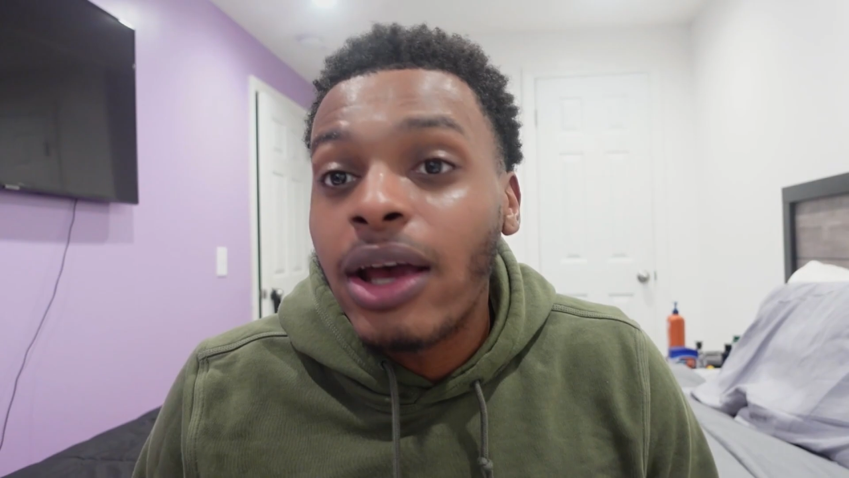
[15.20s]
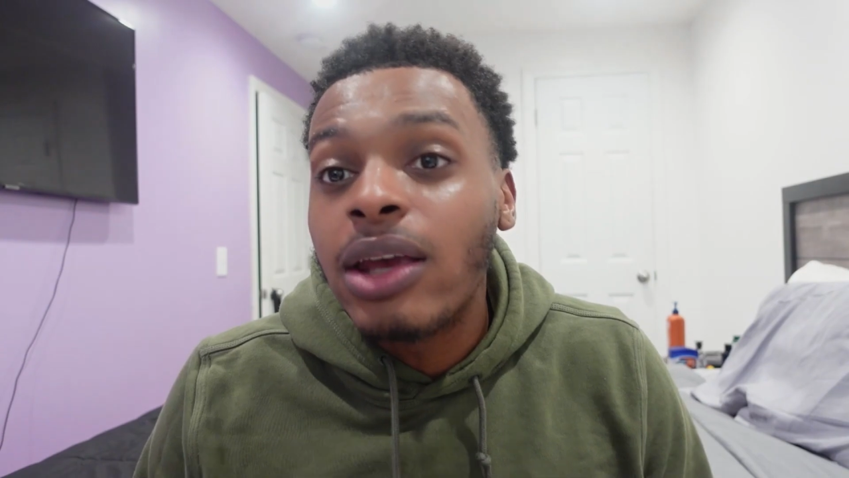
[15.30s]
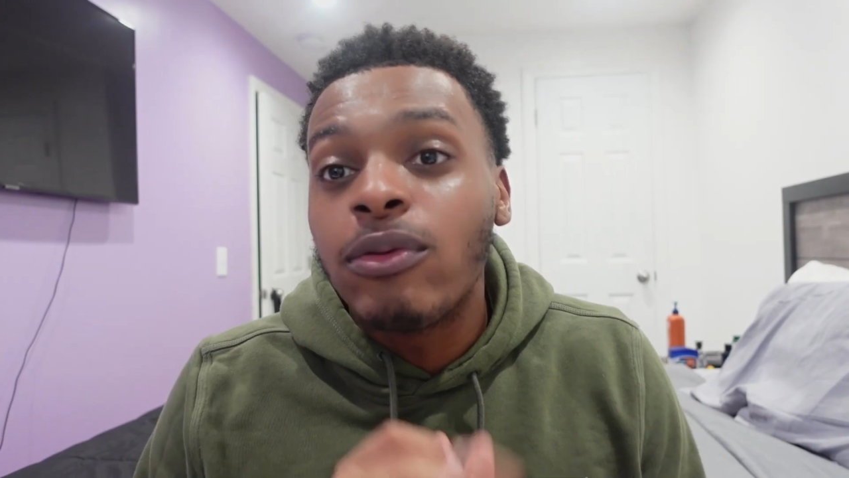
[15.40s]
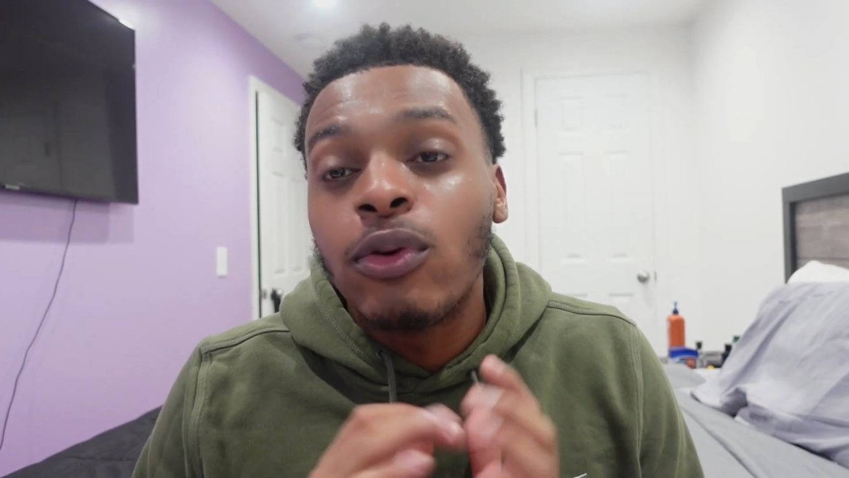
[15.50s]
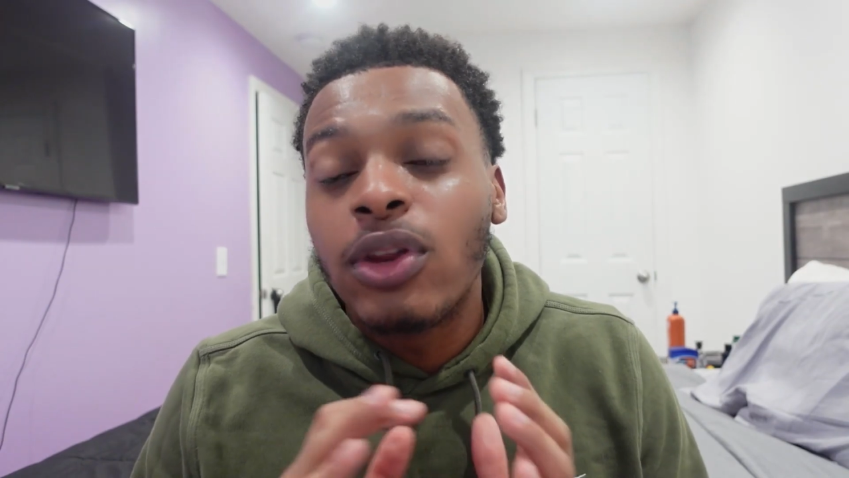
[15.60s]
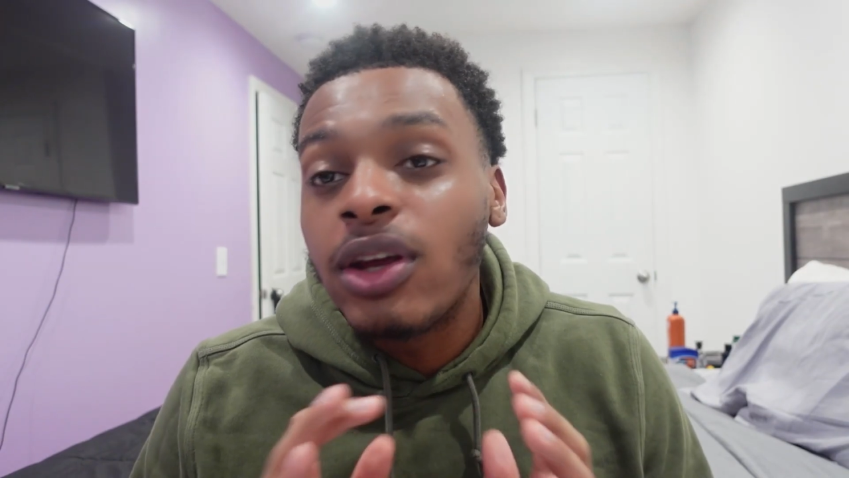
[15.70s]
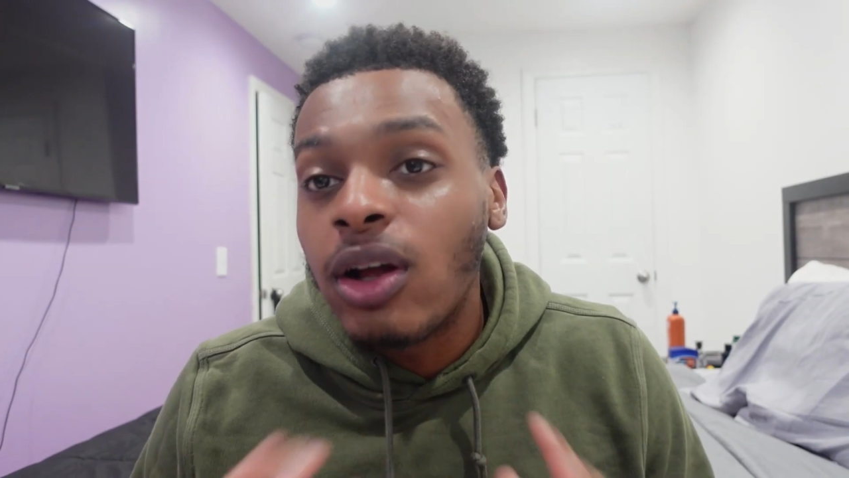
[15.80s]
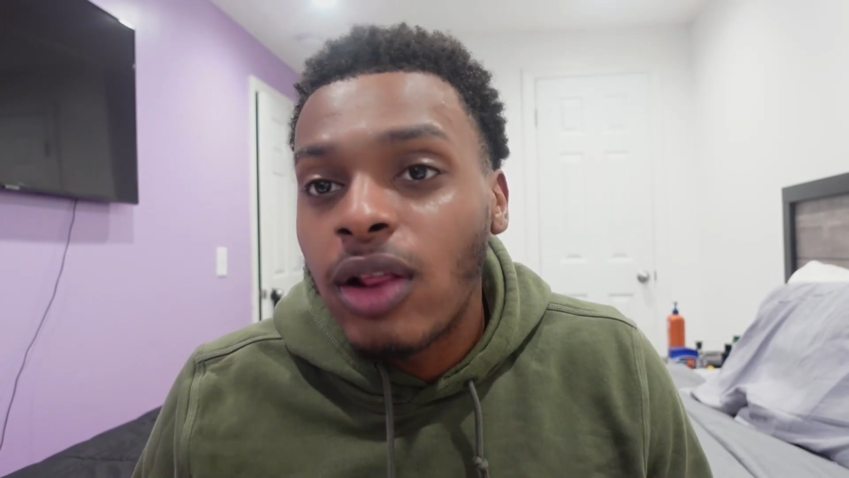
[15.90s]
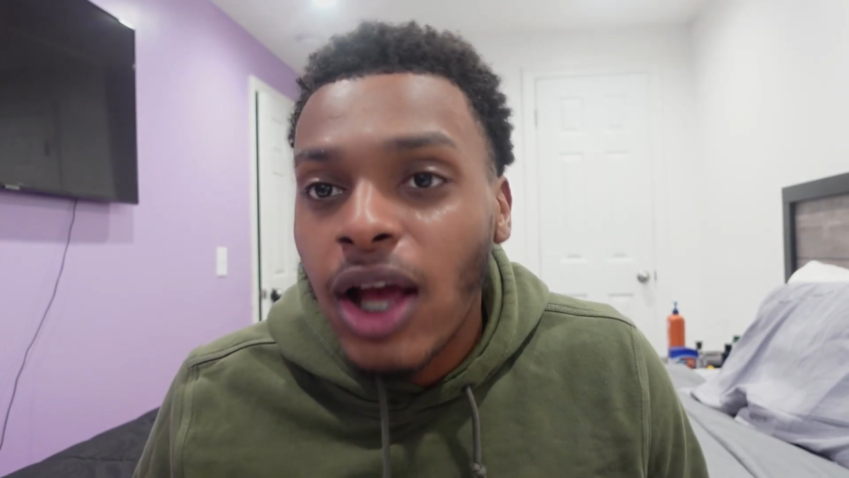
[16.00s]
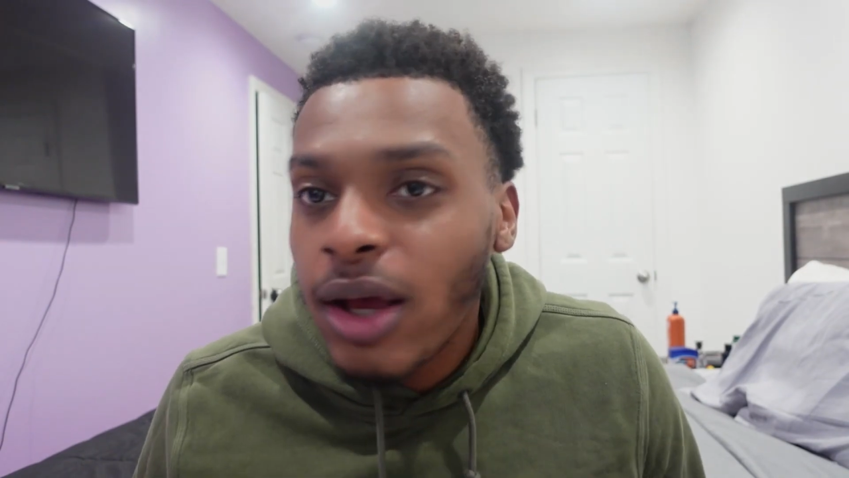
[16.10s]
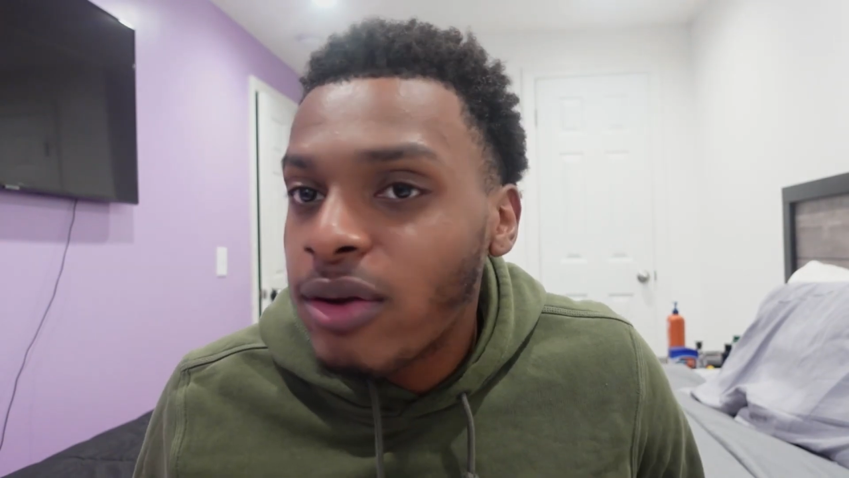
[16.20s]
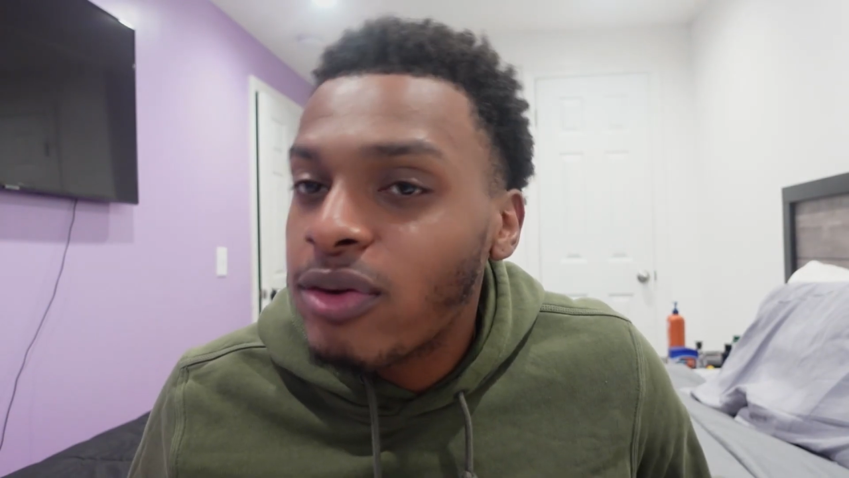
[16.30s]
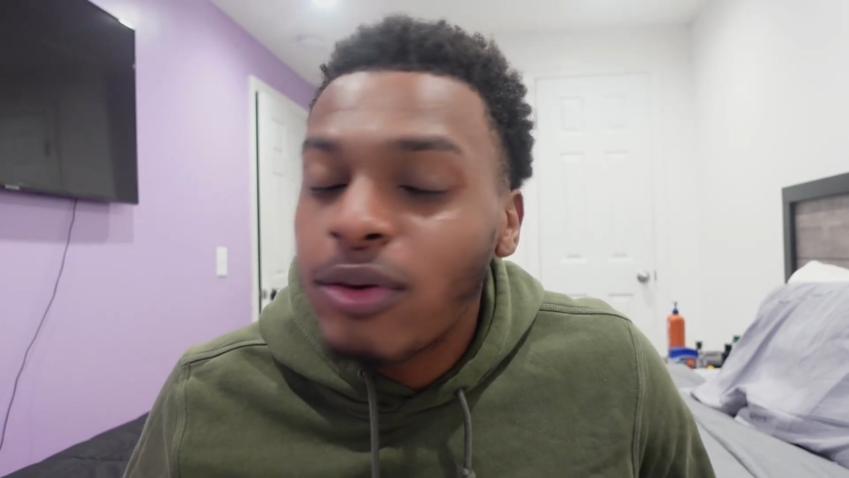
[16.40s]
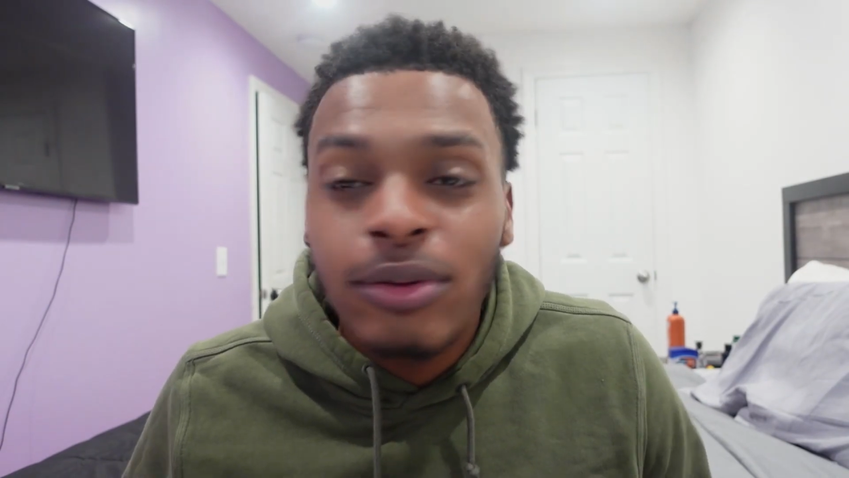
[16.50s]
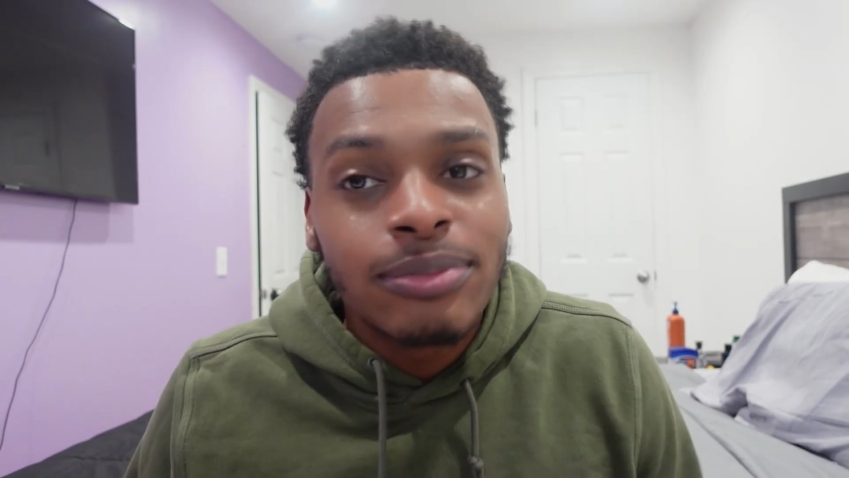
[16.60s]
I didn't even know they collab,
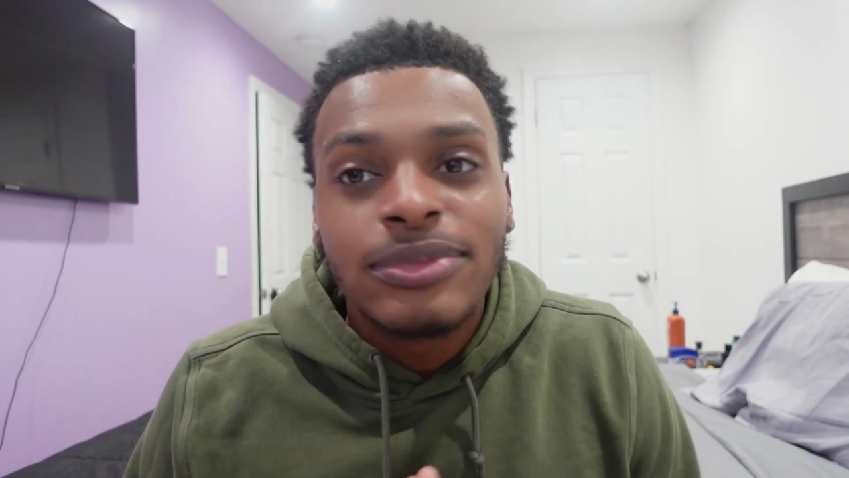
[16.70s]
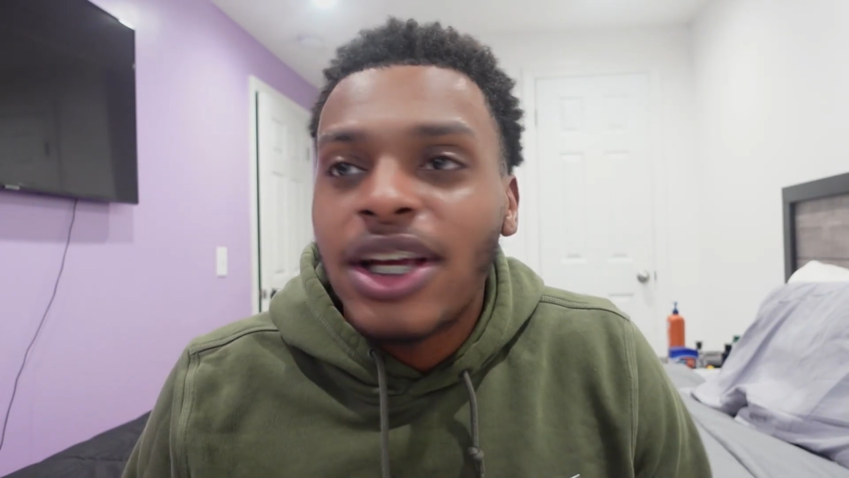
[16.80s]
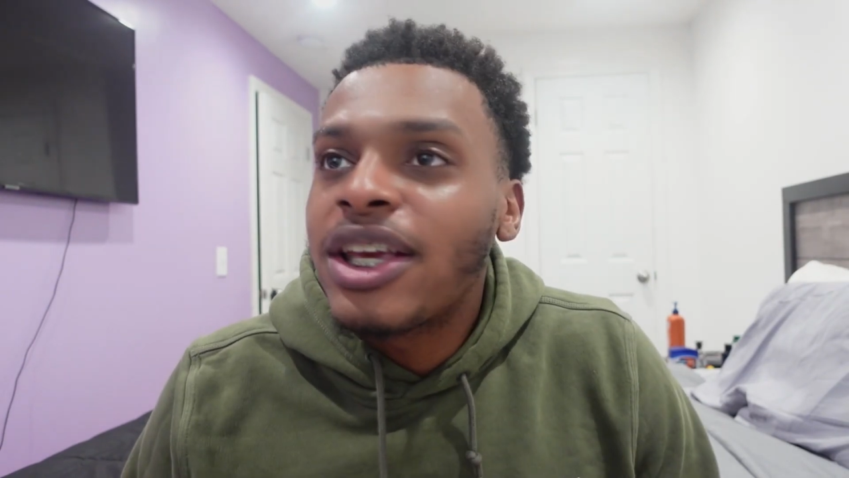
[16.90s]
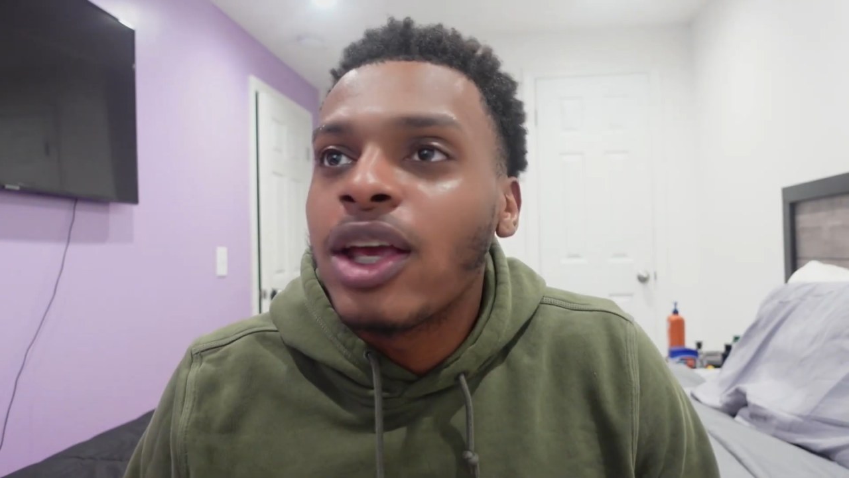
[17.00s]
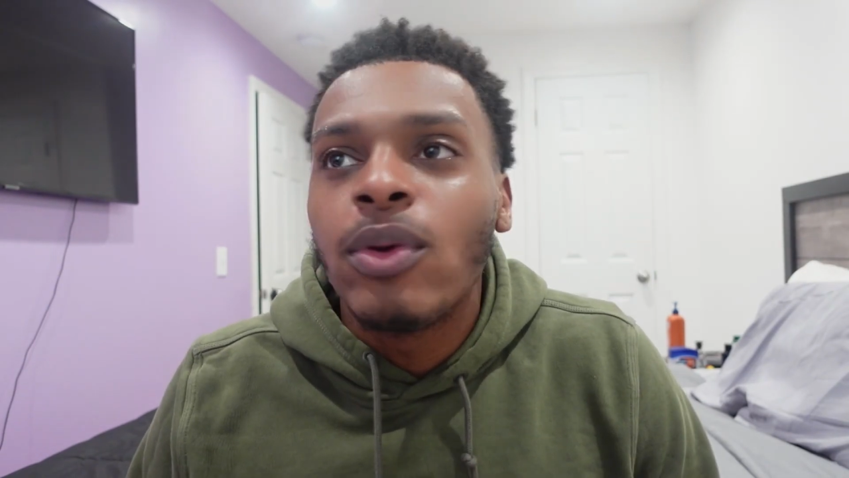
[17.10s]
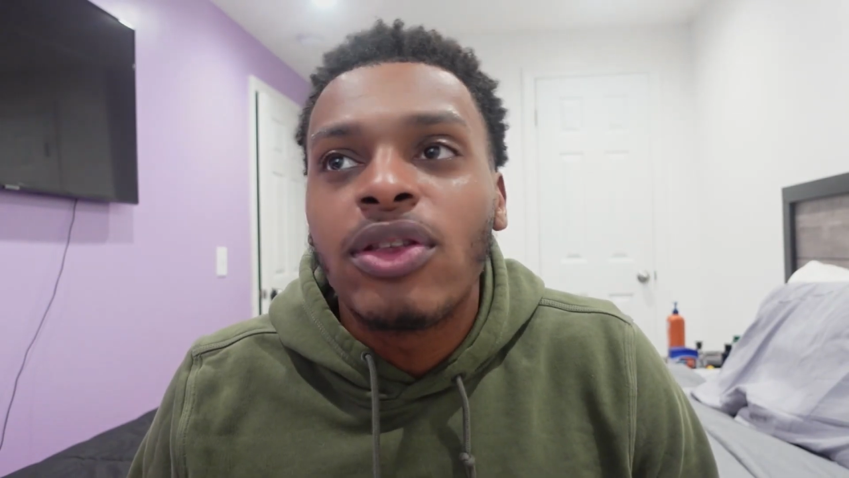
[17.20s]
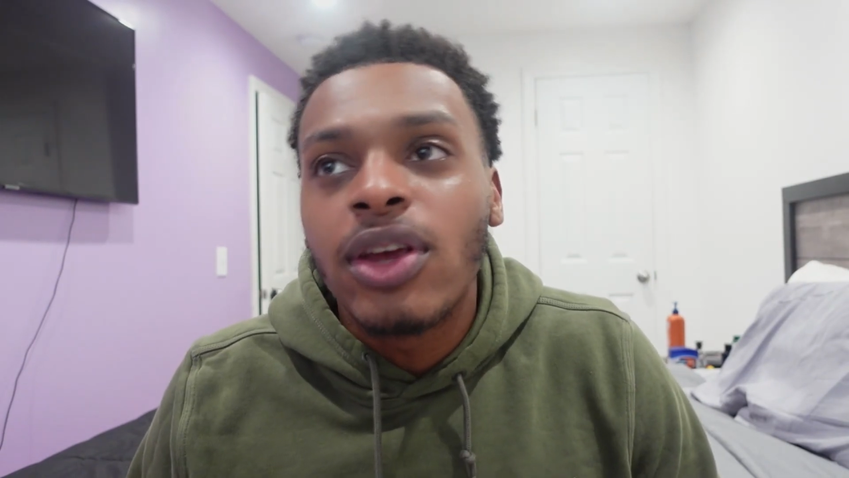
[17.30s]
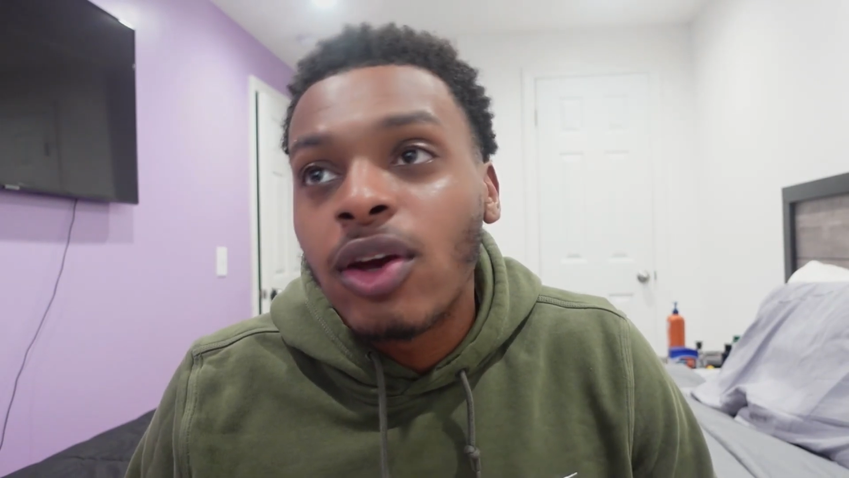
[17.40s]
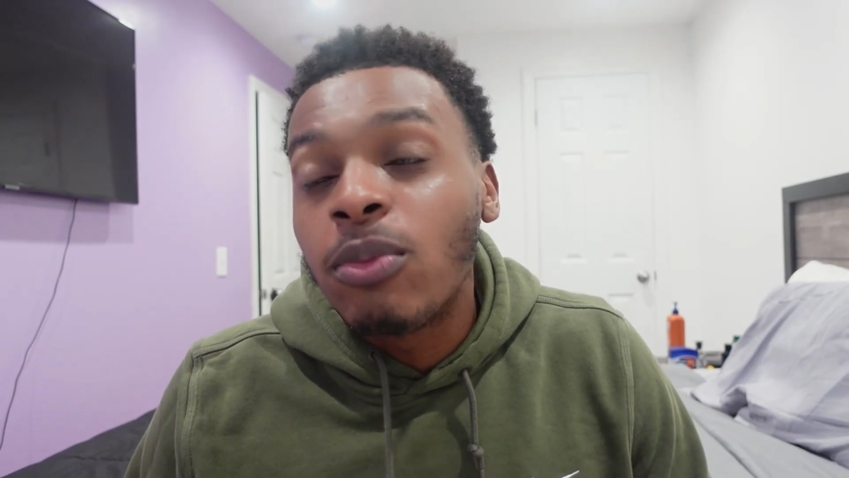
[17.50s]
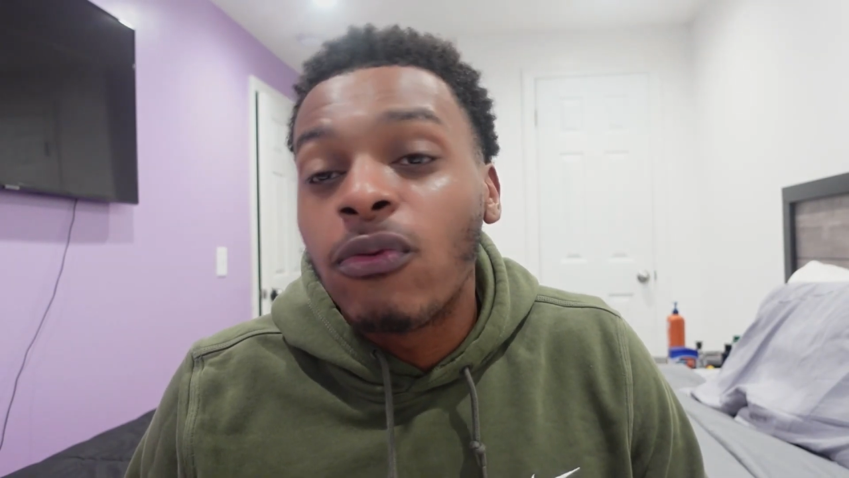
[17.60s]
so I can't wait to air.